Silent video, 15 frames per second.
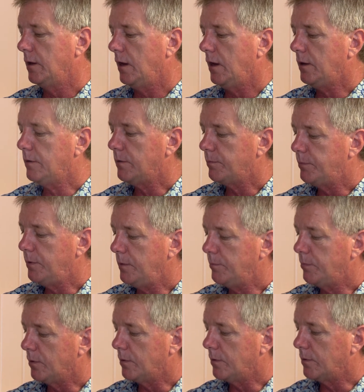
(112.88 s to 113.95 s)
Other
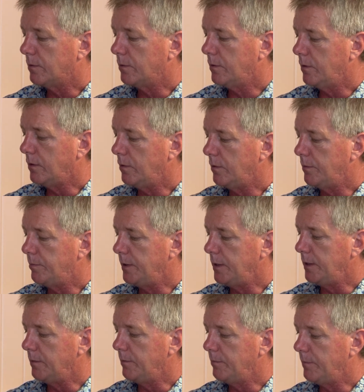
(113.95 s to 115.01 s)
people who would
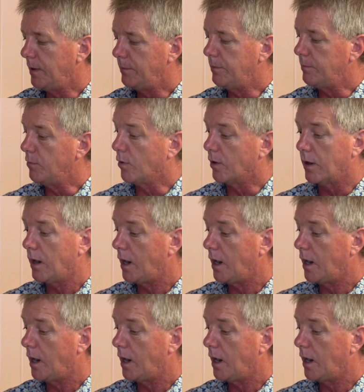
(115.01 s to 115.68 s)
be maybe more